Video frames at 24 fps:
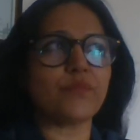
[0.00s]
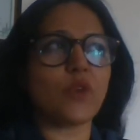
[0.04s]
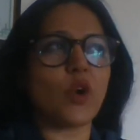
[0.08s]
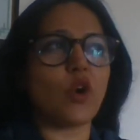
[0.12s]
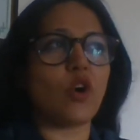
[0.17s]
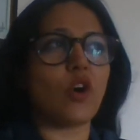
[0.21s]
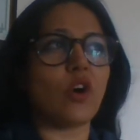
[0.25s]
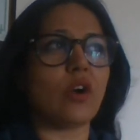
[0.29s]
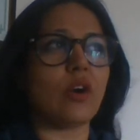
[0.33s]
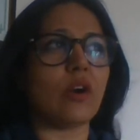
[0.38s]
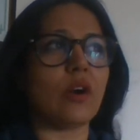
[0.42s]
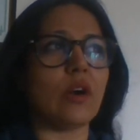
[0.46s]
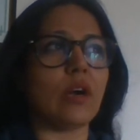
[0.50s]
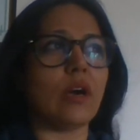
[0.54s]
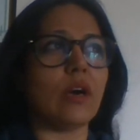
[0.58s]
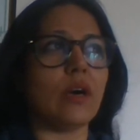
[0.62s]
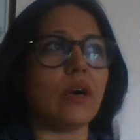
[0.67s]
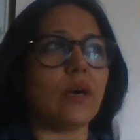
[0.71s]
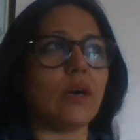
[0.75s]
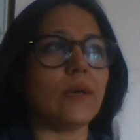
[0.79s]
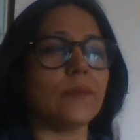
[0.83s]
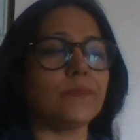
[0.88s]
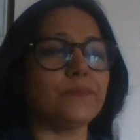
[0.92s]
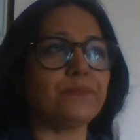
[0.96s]
or
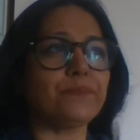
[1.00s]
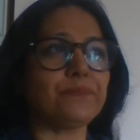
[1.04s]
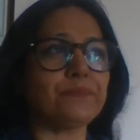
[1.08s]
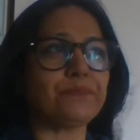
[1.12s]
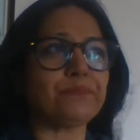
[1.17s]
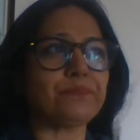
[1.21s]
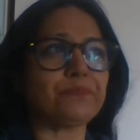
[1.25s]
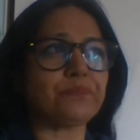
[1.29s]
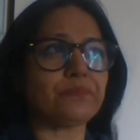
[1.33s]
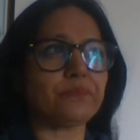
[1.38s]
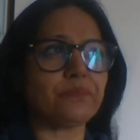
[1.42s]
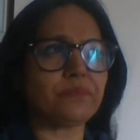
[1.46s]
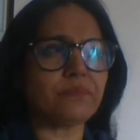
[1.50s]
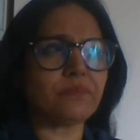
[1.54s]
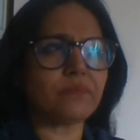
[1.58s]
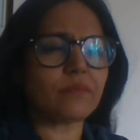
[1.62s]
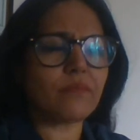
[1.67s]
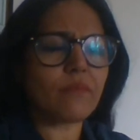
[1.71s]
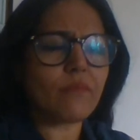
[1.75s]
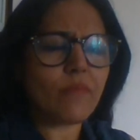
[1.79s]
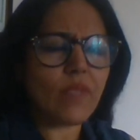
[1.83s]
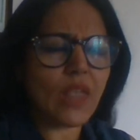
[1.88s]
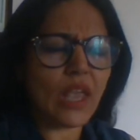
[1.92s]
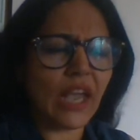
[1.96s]
um,
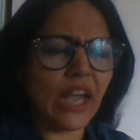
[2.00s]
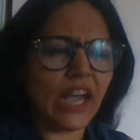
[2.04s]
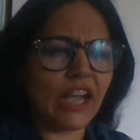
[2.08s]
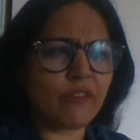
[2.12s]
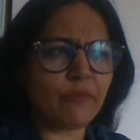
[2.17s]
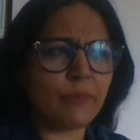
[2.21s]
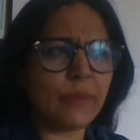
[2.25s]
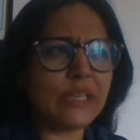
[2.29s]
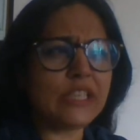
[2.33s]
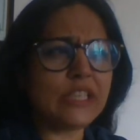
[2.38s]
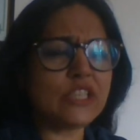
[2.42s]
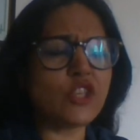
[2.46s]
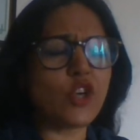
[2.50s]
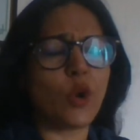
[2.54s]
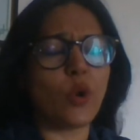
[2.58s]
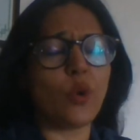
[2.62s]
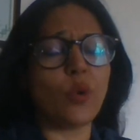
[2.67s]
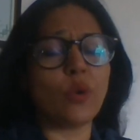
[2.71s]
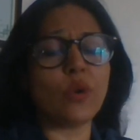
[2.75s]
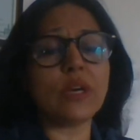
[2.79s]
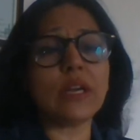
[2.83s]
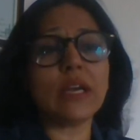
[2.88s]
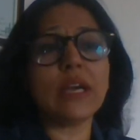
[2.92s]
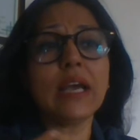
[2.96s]
I've been
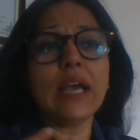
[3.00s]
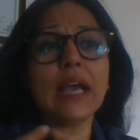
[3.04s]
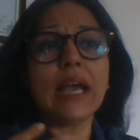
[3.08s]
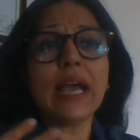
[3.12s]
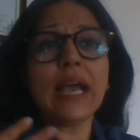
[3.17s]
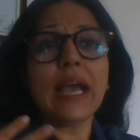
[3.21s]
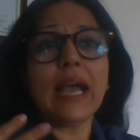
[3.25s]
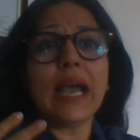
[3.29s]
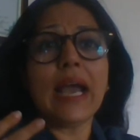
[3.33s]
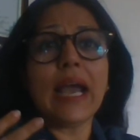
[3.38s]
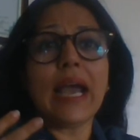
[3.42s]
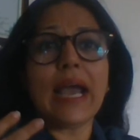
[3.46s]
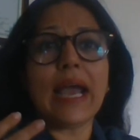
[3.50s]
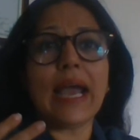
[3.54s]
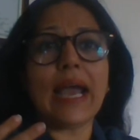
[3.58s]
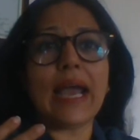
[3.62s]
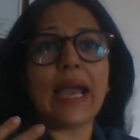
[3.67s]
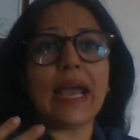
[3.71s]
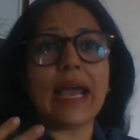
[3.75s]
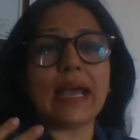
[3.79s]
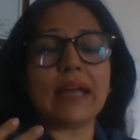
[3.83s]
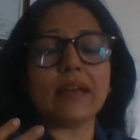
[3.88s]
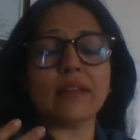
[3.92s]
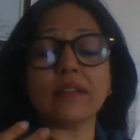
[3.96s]
told,
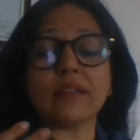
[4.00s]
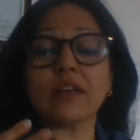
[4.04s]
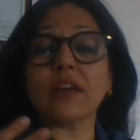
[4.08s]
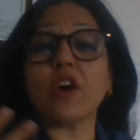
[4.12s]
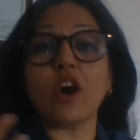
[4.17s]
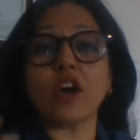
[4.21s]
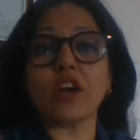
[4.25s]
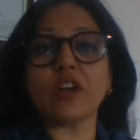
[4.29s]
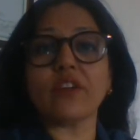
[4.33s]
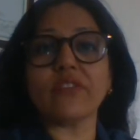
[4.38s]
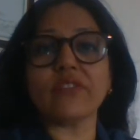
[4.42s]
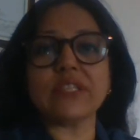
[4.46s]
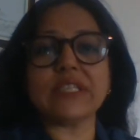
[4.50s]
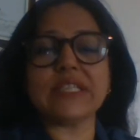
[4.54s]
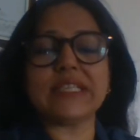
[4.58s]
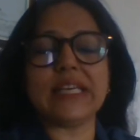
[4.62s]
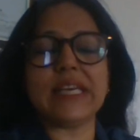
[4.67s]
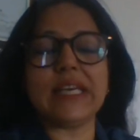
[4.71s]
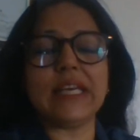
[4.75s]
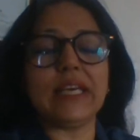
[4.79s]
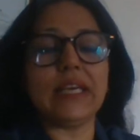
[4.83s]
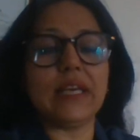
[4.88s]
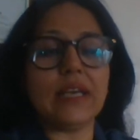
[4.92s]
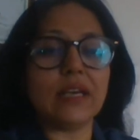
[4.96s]
and the god of the
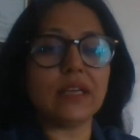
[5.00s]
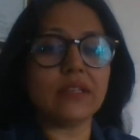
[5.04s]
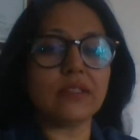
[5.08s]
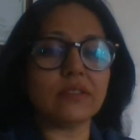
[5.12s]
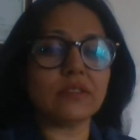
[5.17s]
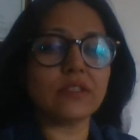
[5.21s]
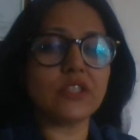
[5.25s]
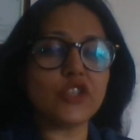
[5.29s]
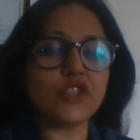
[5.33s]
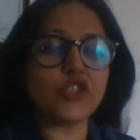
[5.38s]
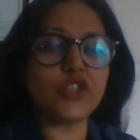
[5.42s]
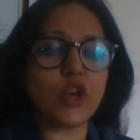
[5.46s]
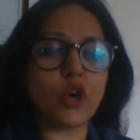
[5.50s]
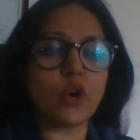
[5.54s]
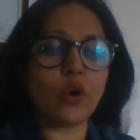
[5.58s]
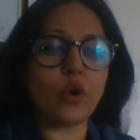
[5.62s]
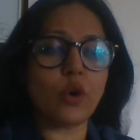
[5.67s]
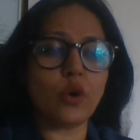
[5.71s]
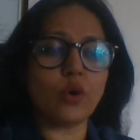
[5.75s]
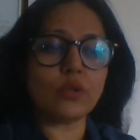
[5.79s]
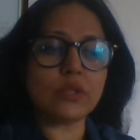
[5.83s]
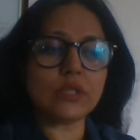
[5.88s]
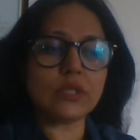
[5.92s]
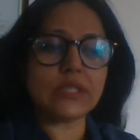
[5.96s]
sea.
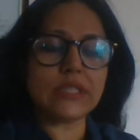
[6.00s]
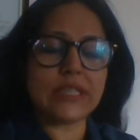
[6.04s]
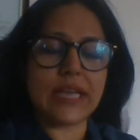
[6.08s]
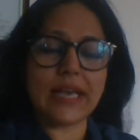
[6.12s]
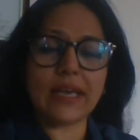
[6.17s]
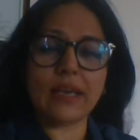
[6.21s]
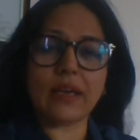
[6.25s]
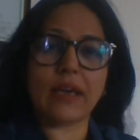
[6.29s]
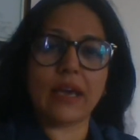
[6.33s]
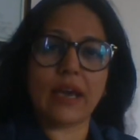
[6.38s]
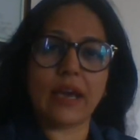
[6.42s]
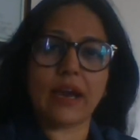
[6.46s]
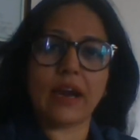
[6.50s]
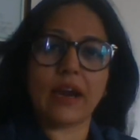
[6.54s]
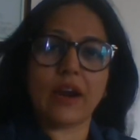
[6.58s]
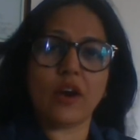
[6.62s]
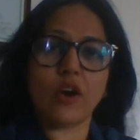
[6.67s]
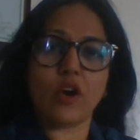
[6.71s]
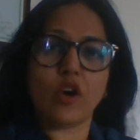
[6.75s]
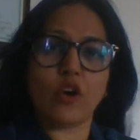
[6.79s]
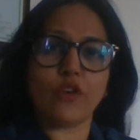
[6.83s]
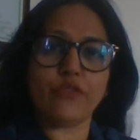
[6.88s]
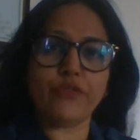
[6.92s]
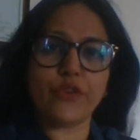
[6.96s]
So take care
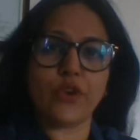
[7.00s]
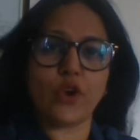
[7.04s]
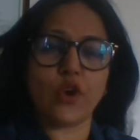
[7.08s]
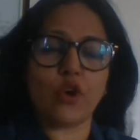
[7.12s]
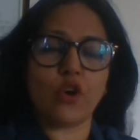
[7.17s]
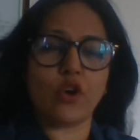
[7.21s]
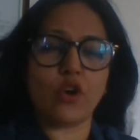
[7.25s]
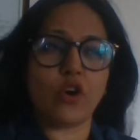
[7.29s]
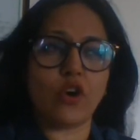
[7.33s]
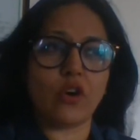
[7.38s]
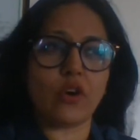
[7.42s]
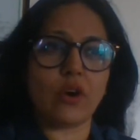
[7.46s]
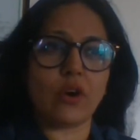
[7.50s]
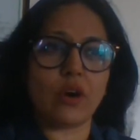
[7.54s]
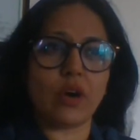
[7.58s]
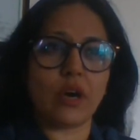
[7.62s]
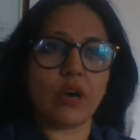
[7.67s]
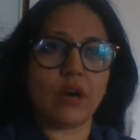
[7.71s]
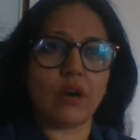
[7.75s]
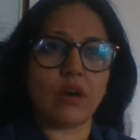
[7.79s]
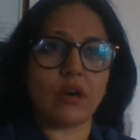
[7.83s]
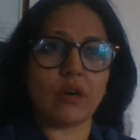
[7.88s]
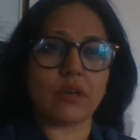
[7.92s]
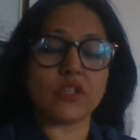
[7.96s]
of your
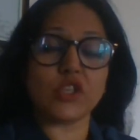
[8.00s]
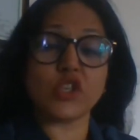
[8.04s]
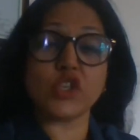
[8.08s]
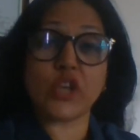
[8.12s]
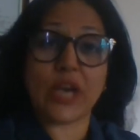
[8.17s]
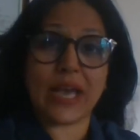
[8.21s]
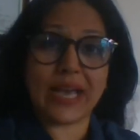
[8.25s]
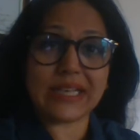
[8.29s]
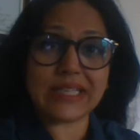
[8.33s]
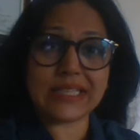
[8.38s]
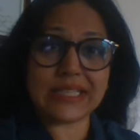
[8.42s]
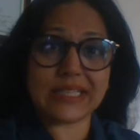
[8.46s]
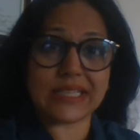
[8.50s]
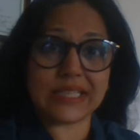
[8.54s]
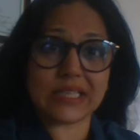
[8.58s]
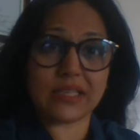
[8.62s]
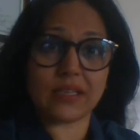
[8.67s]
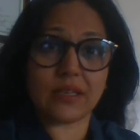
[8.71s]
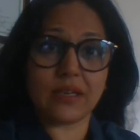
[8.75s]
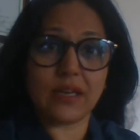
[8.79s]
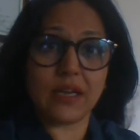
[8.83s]
uh, chest,